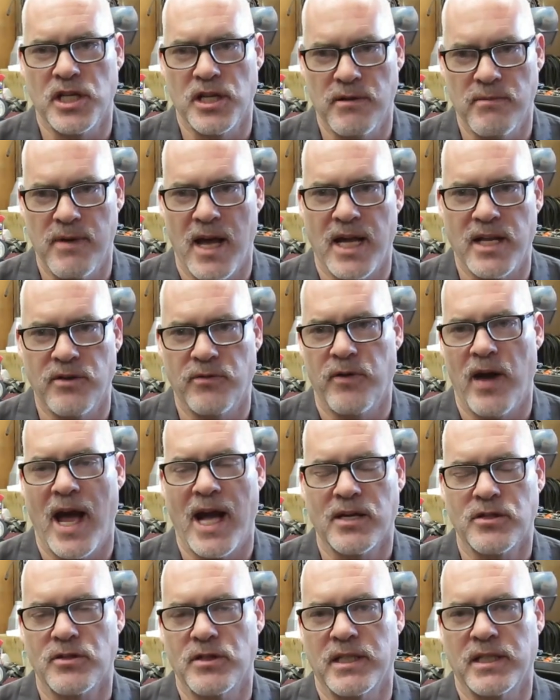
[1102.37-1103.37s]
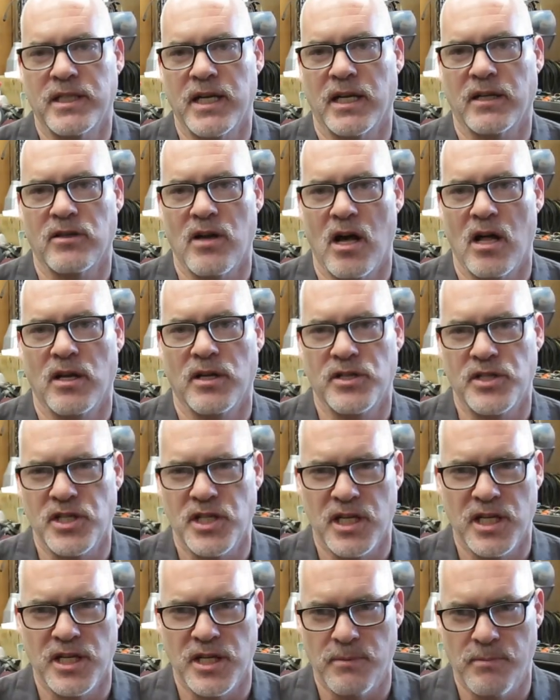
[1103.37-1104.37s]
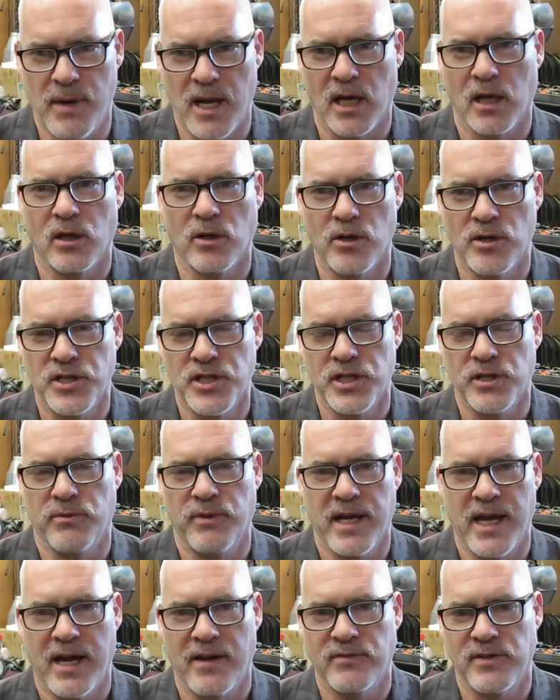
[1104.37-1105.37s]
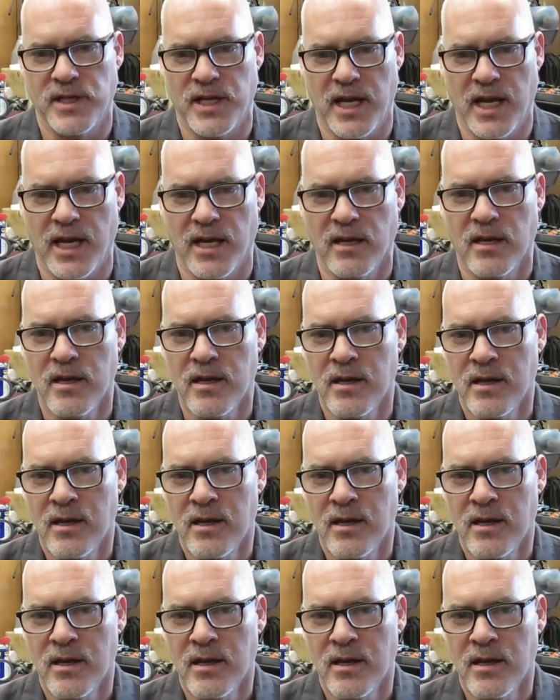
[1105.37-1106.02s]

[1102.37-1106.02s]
and the manufacturing technology and the metallurgy that we have today,